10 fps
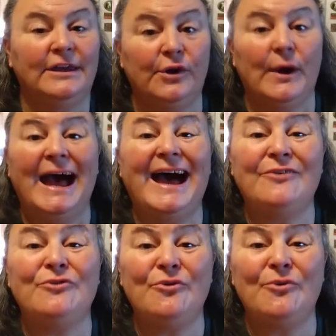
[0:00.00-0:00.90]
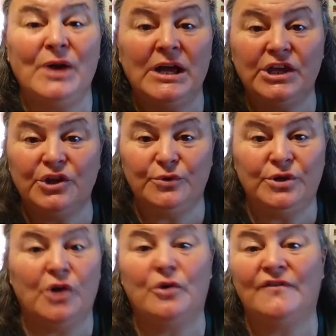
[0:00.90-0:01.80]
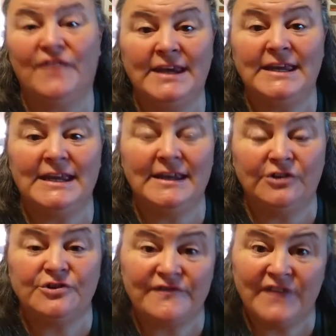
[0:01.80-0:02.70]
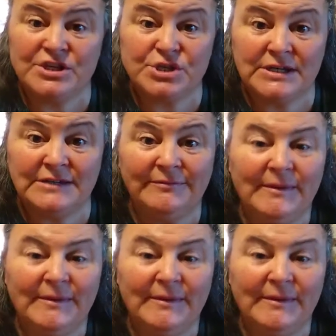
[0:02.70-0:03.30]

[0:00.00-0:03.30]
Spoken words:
how do you know if they need intervention?